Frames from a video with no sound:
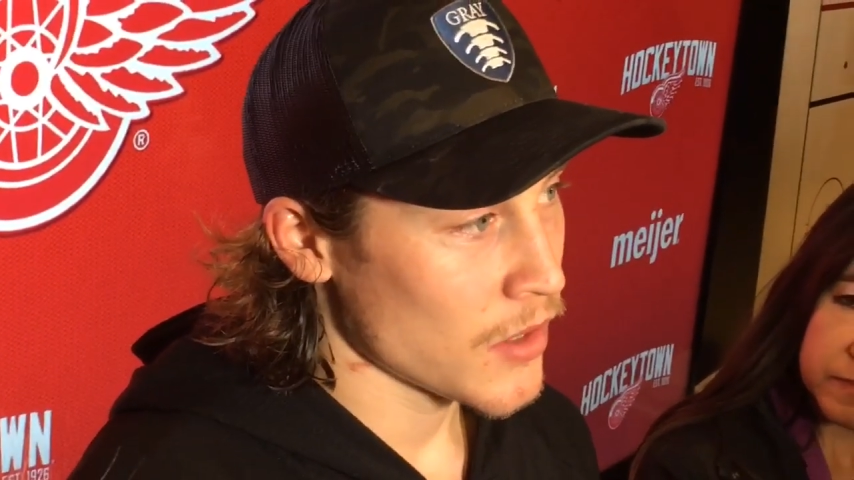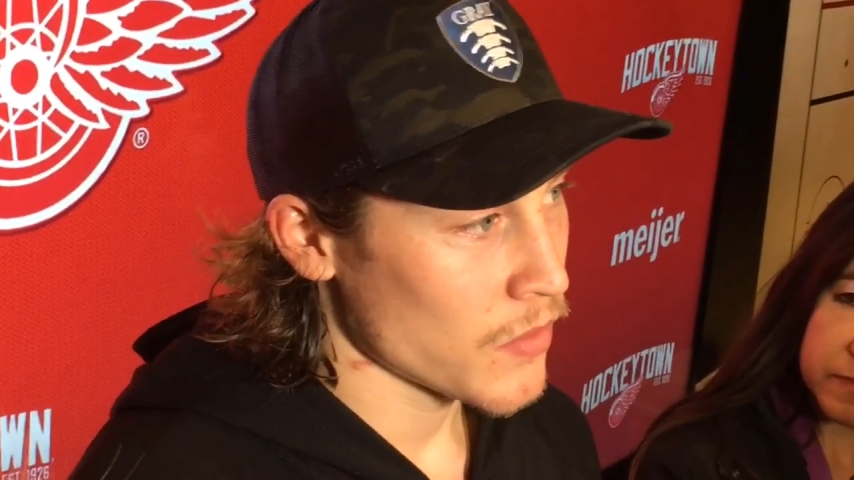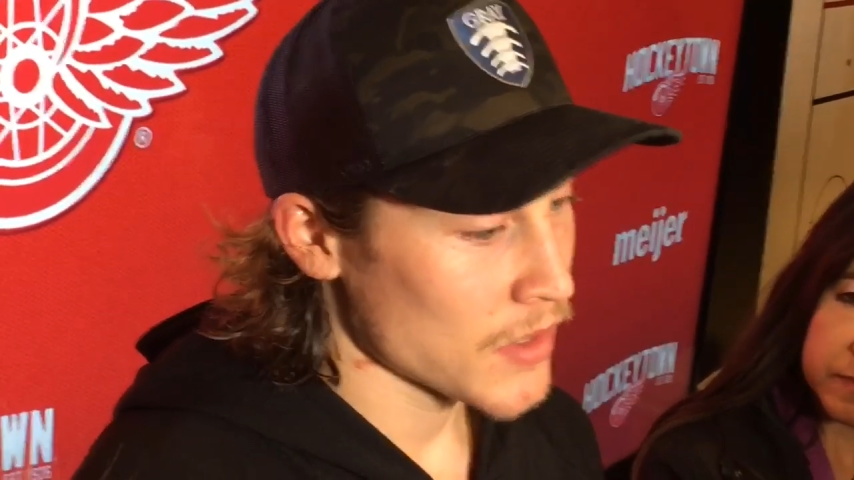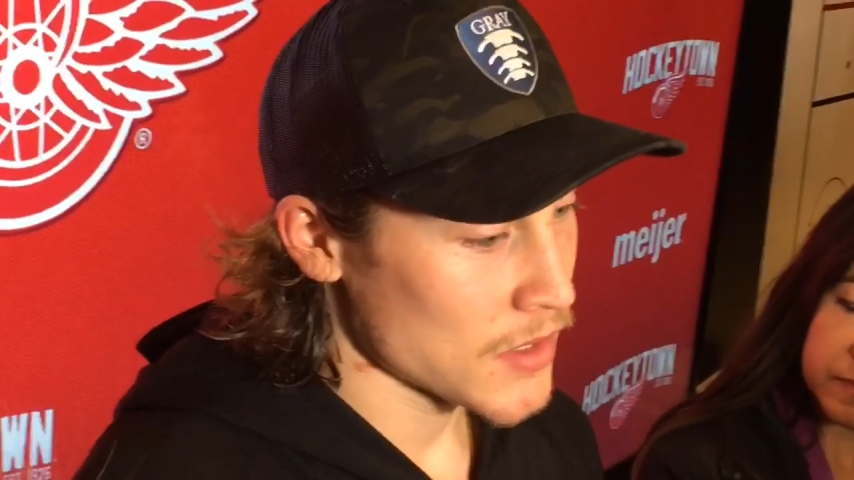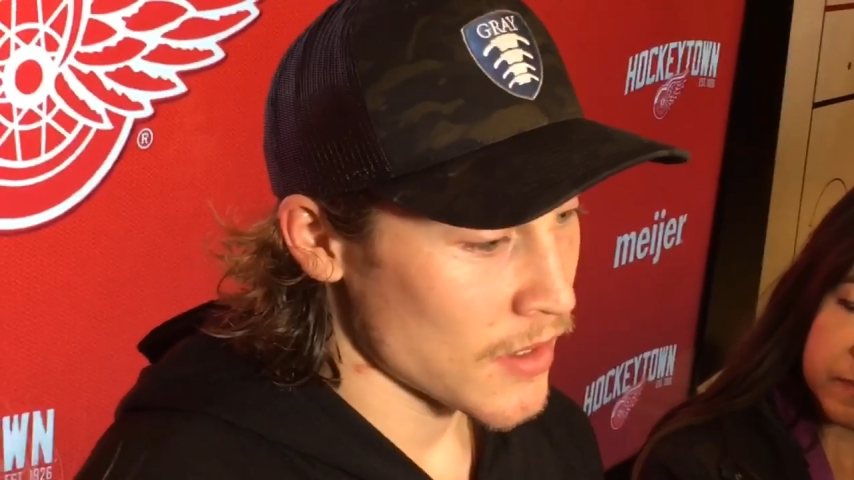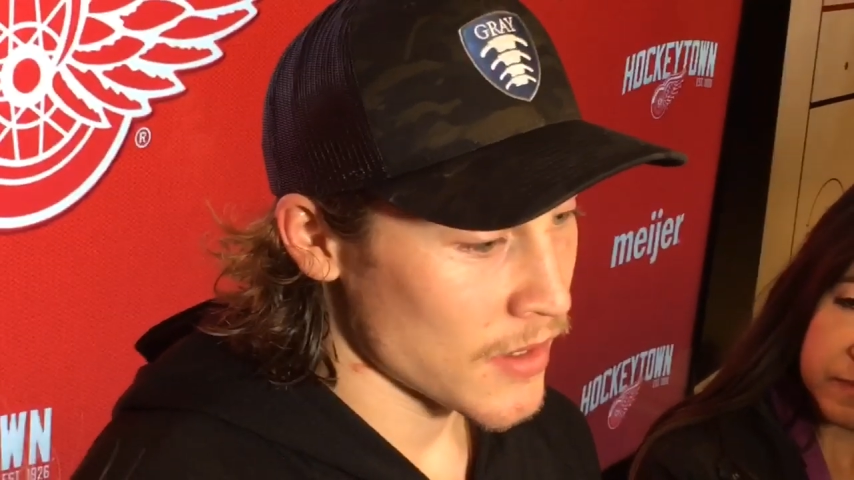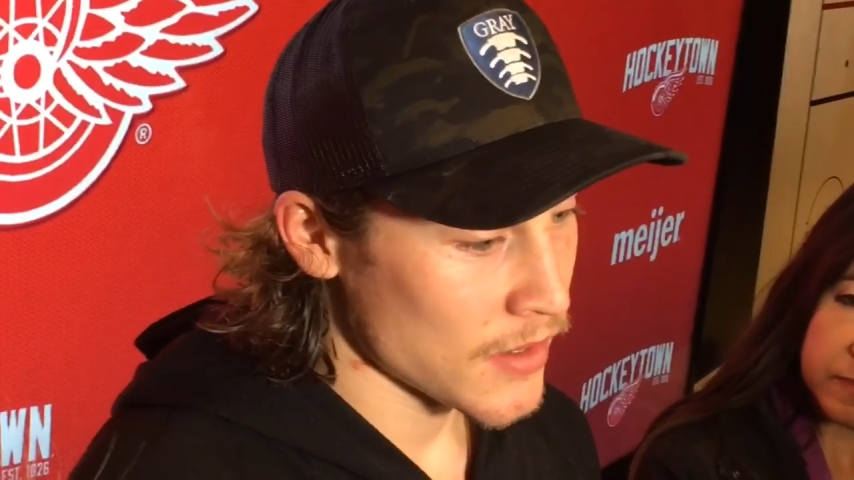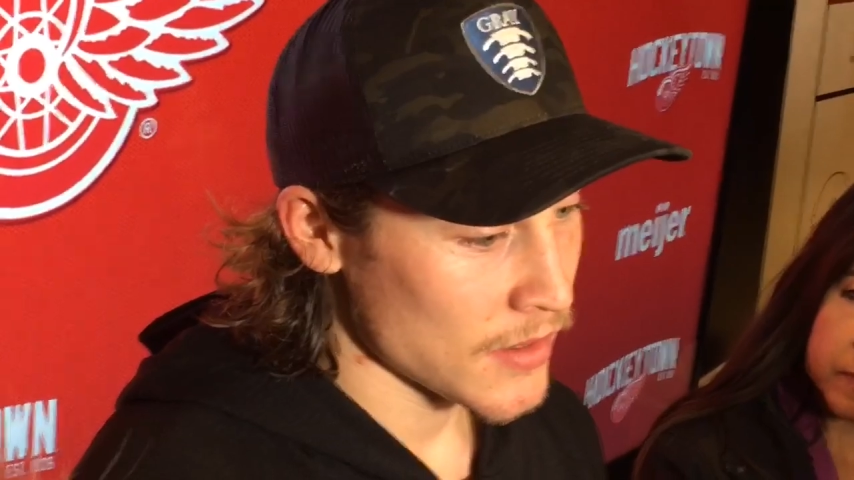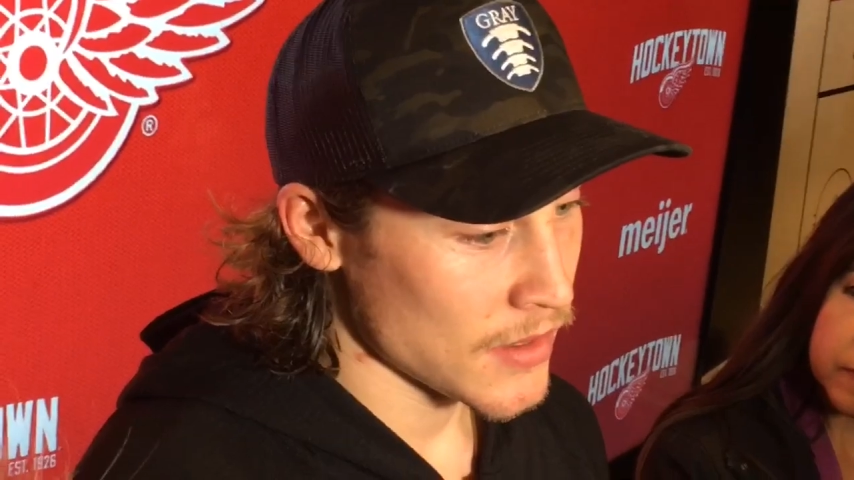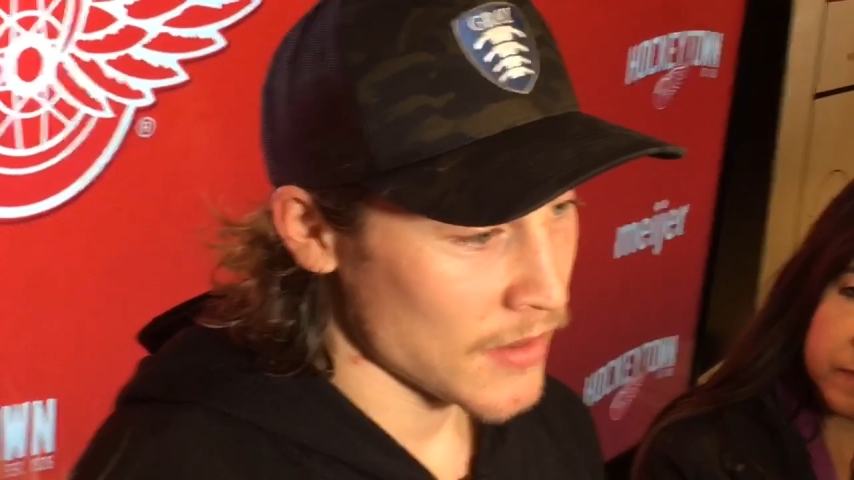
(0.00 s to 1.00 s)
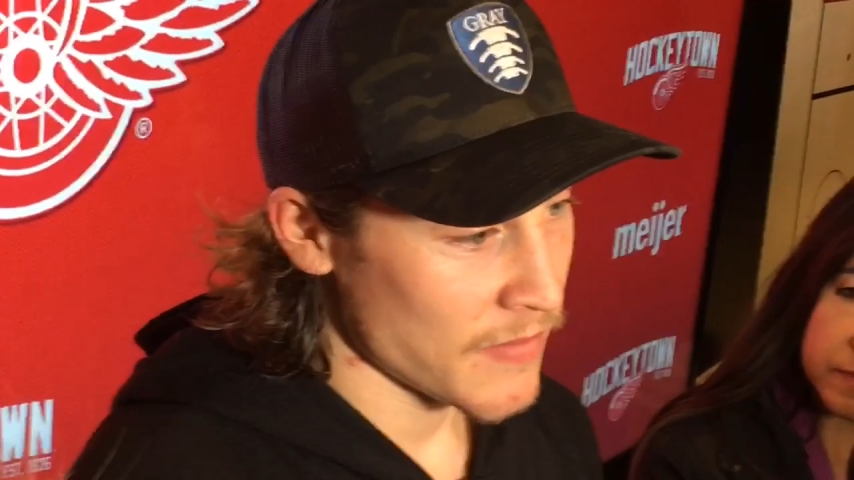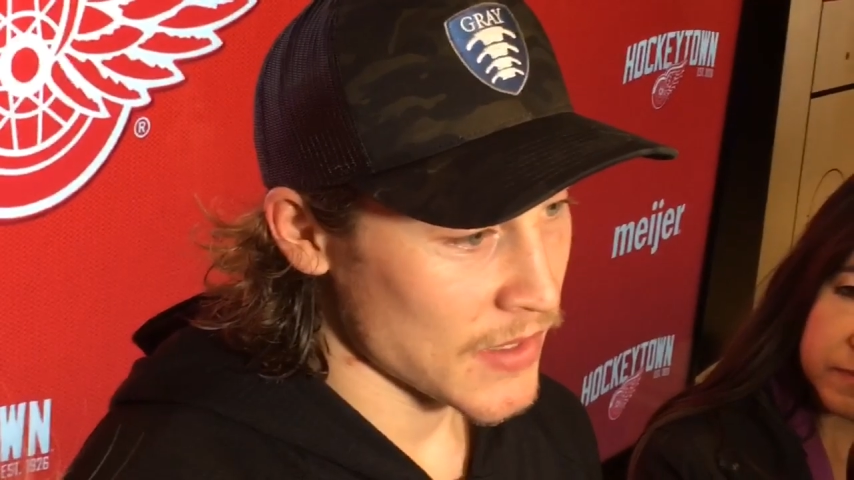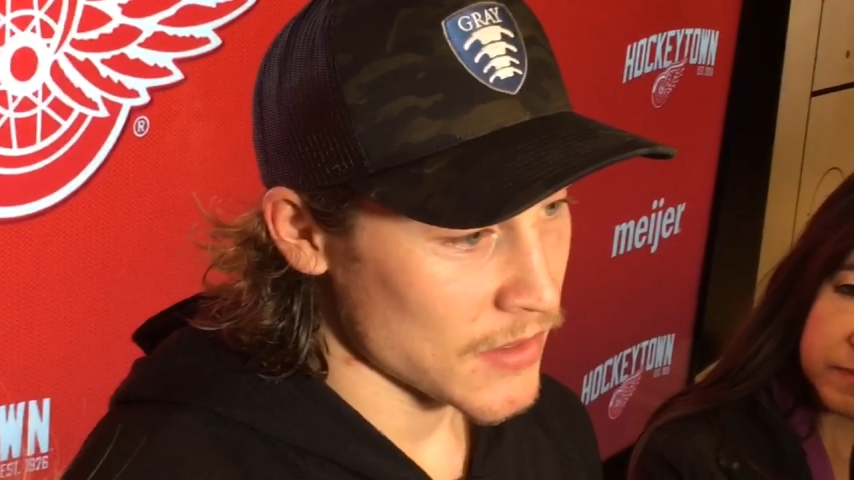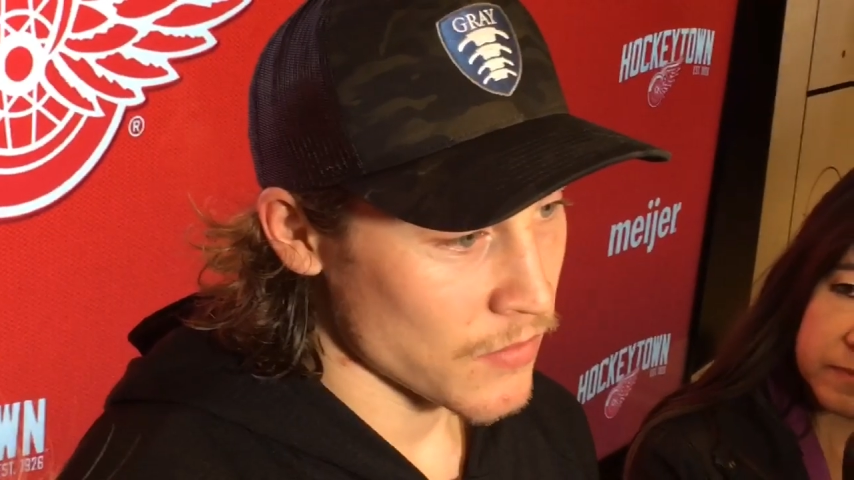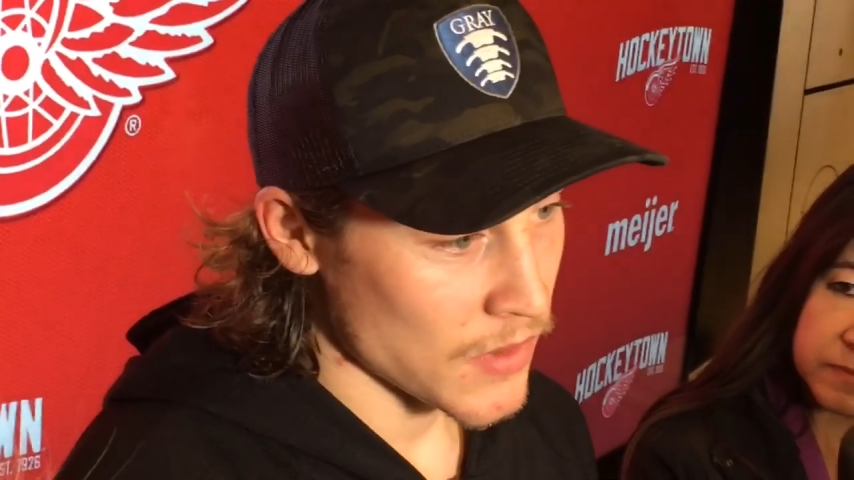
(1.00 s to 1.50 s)
He works hard, and, and he
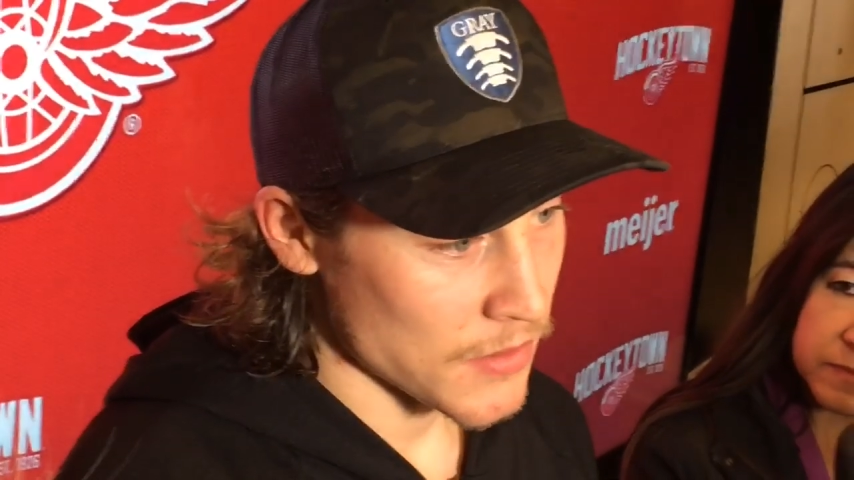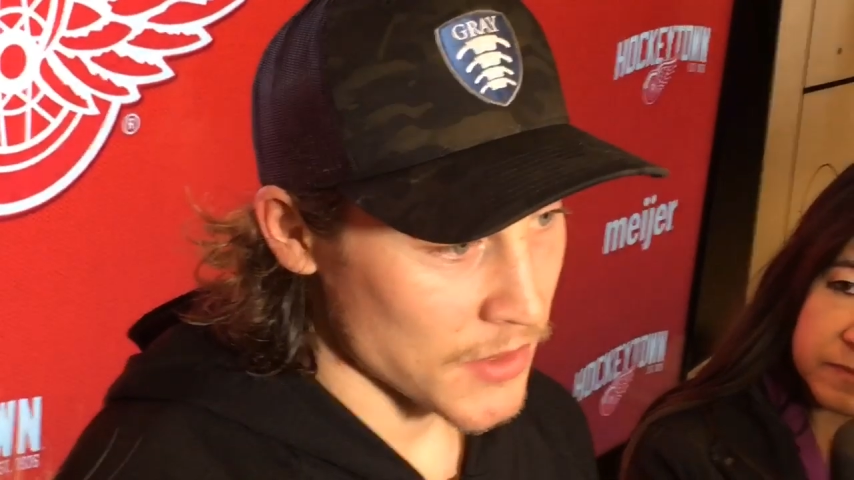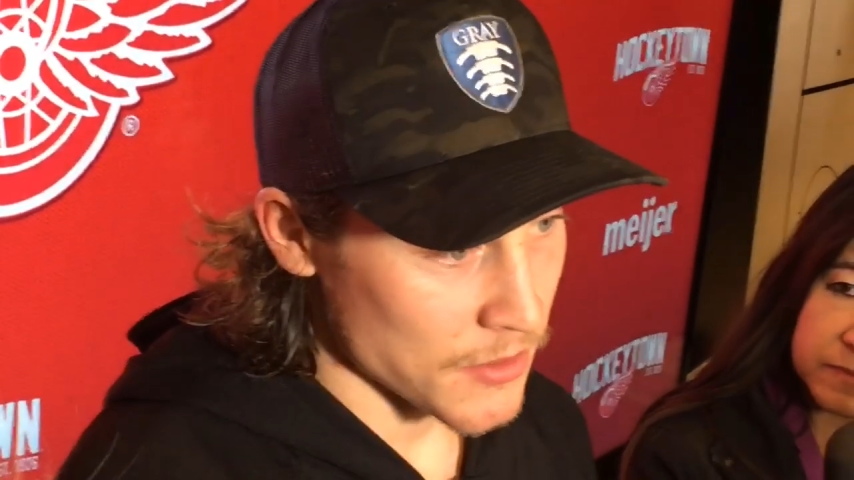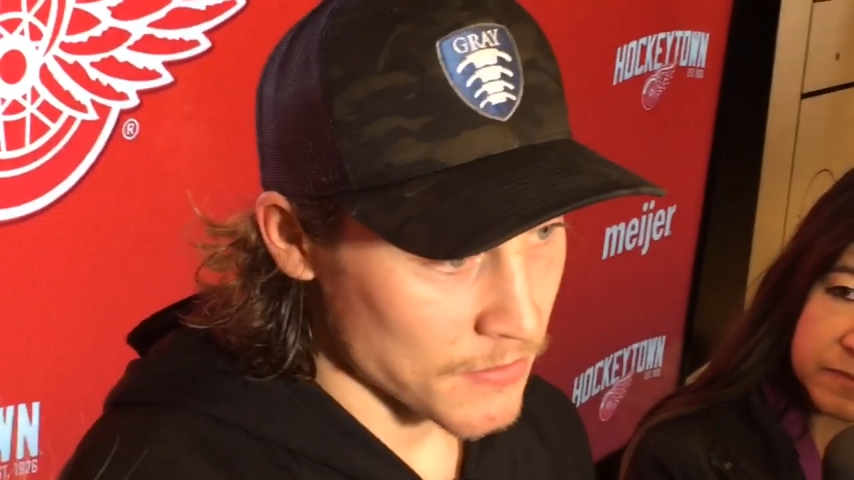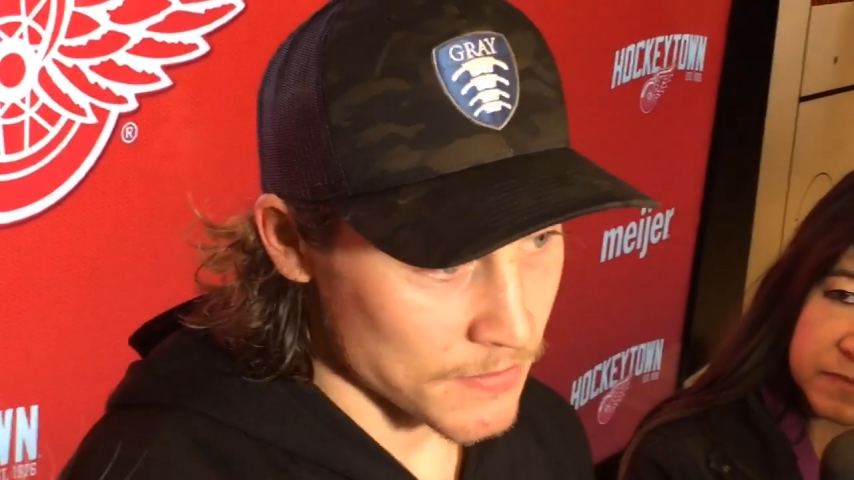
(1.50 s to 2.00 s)
fits in well here.